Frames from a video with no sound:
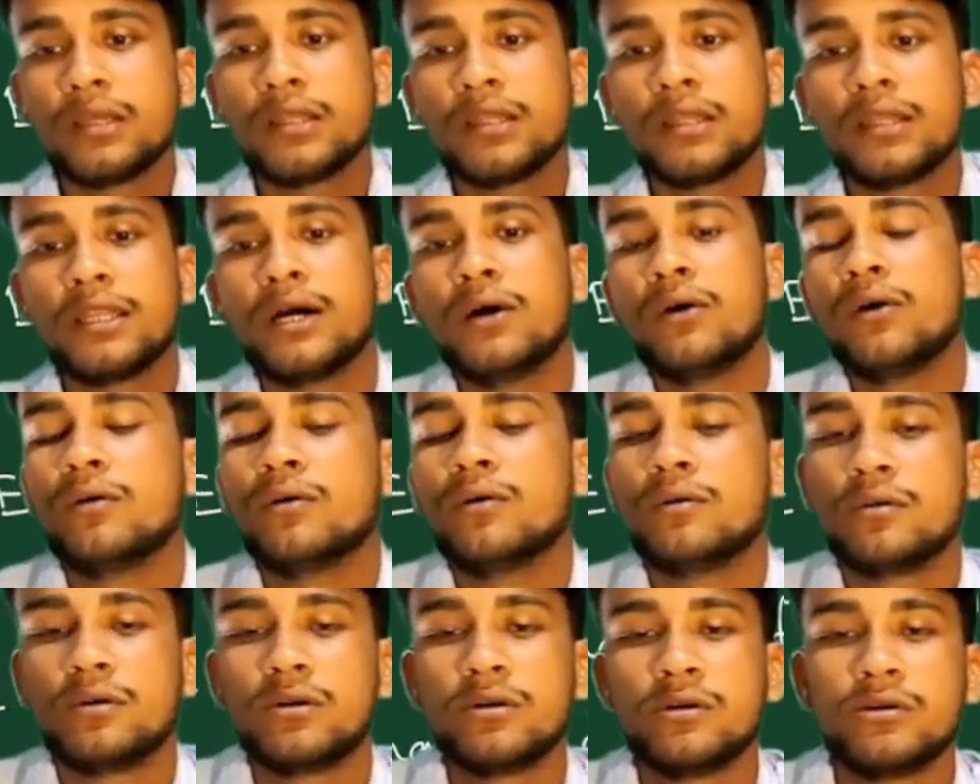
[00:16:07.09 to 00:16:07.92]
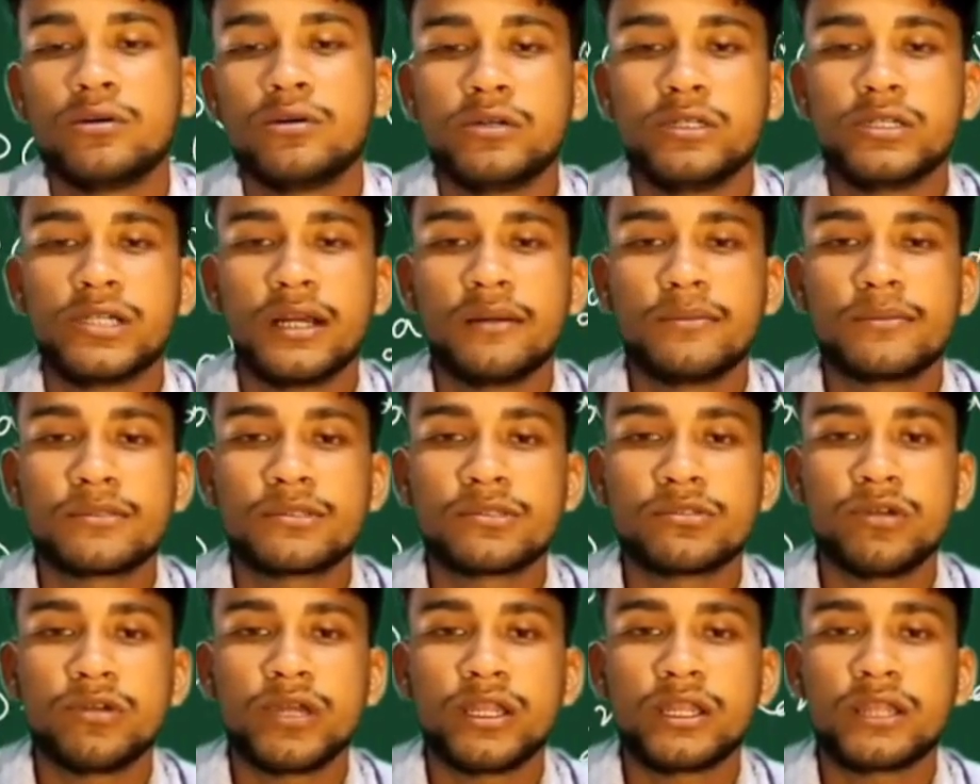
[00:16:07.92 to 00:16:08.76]
Now we come
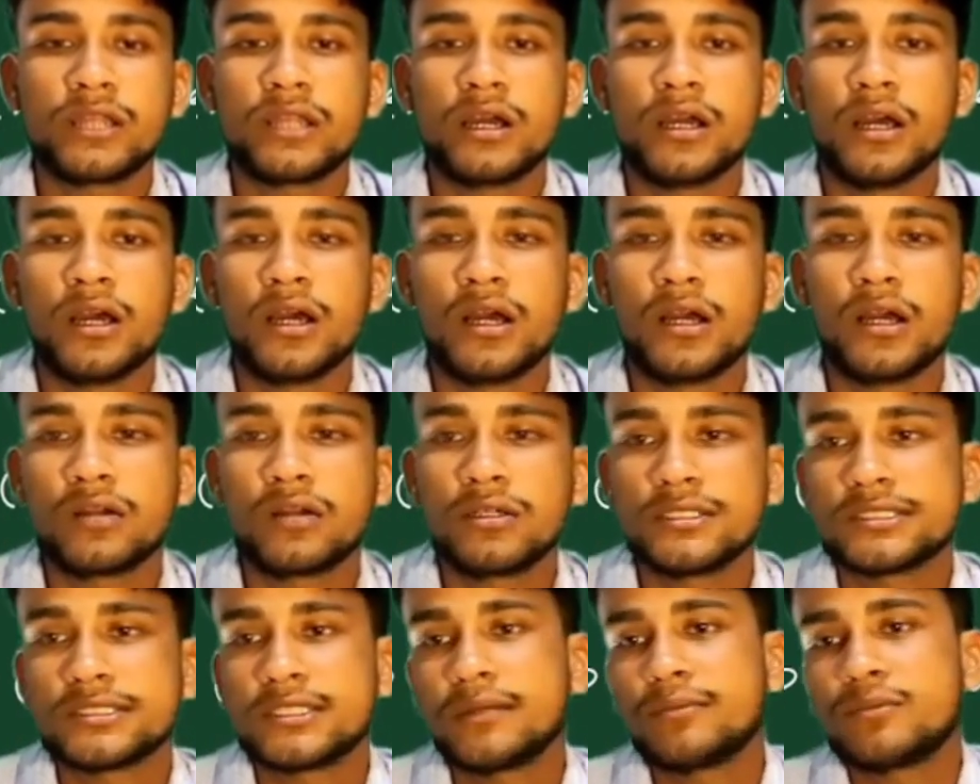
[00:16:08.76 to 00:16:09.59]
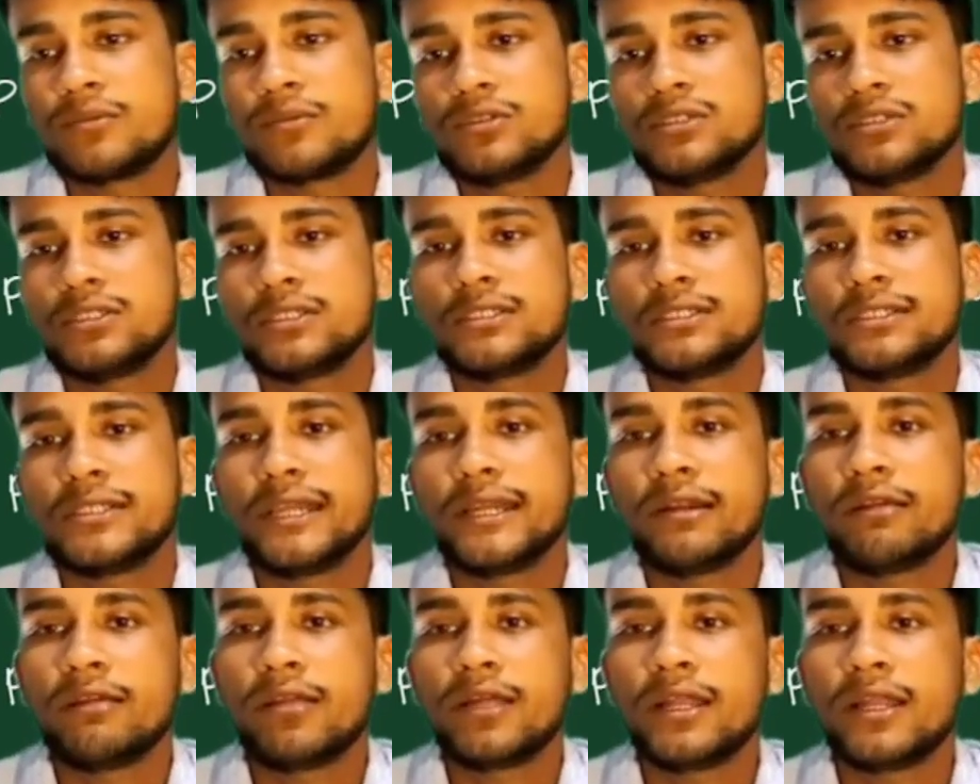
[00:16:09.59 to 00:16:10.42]
to an concept which is
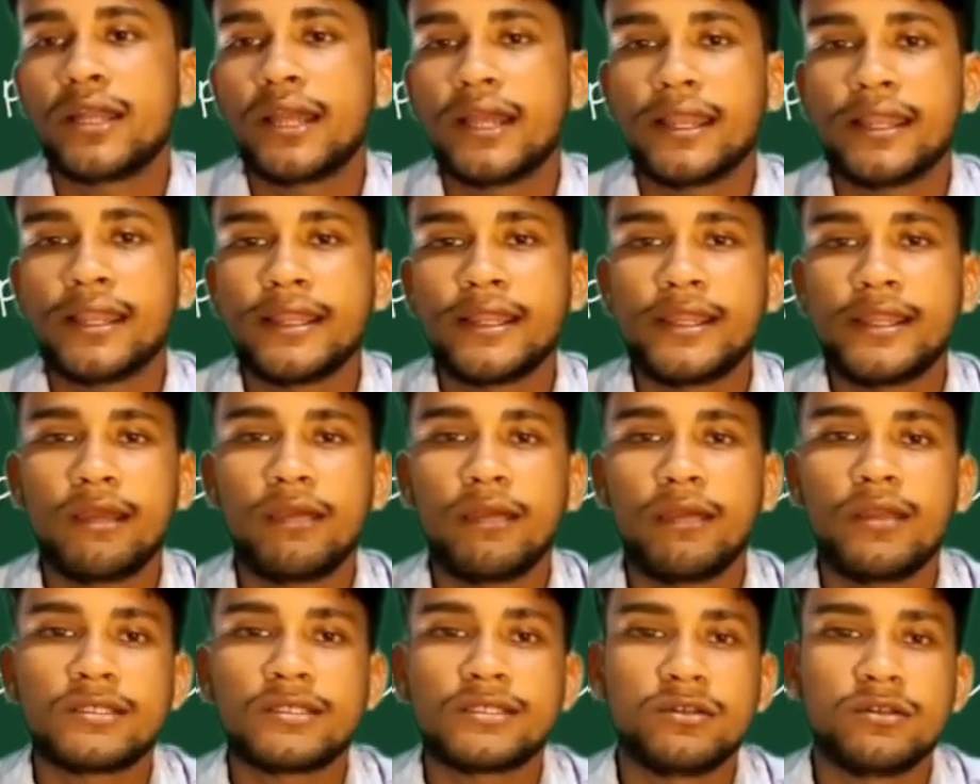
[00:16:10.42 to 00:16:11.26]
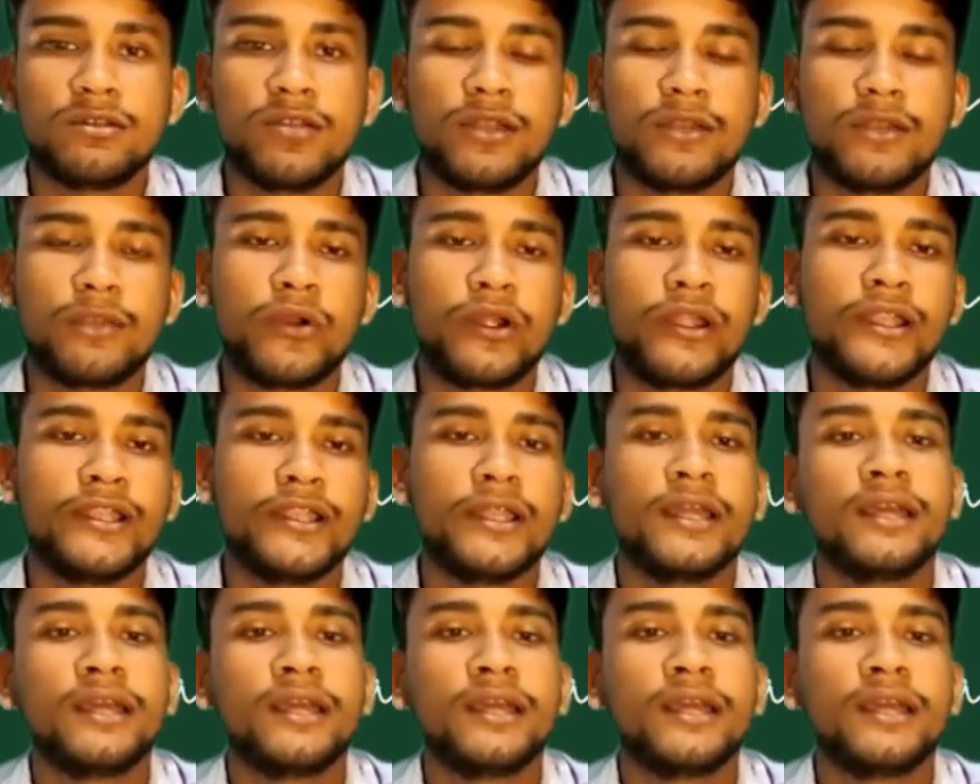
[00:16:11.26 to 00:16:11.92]
regular and irregular singular point.